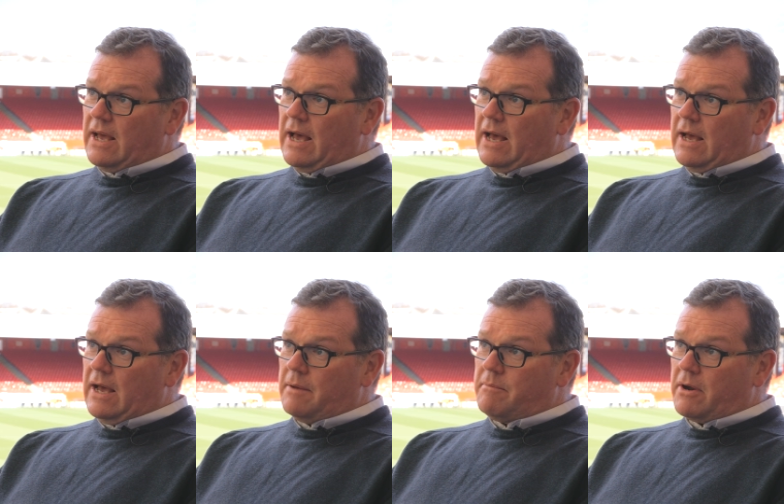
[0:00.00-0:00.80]

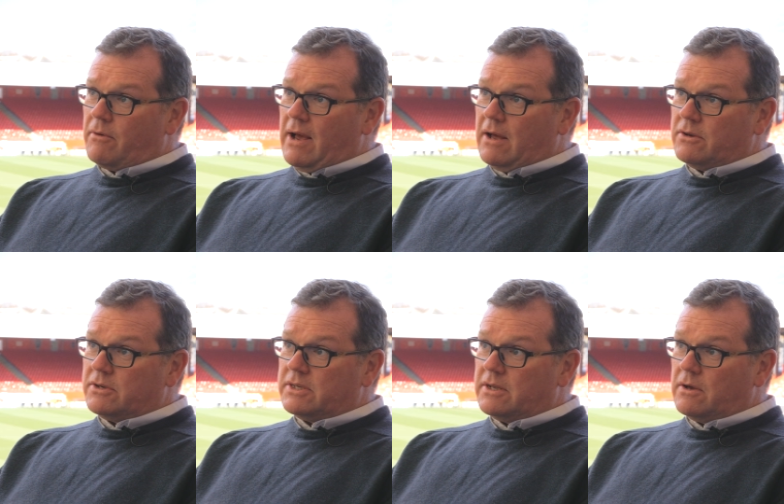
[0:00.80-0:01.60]
um,
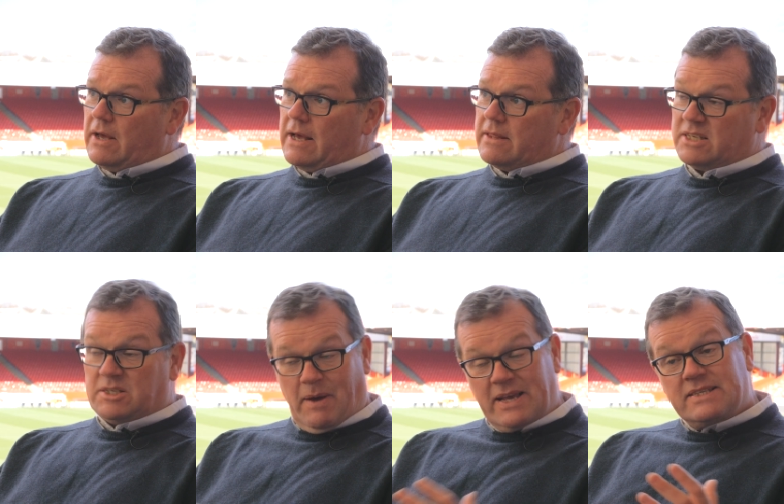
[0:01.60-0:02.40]
around uh, the
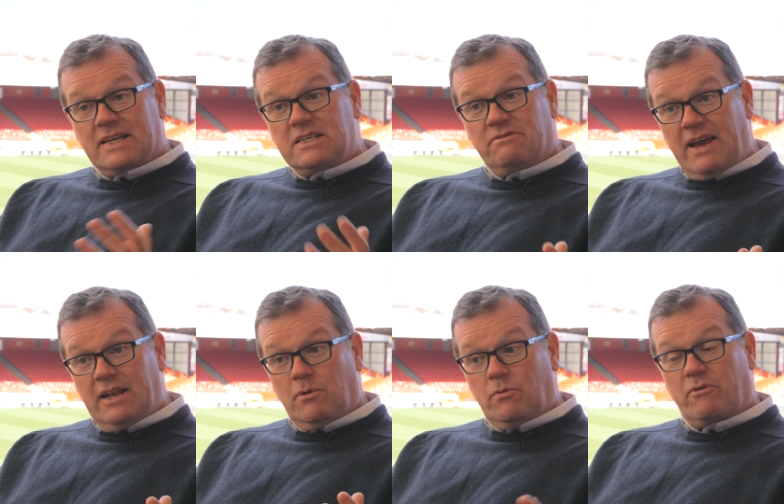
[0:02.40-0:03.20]
space that's available.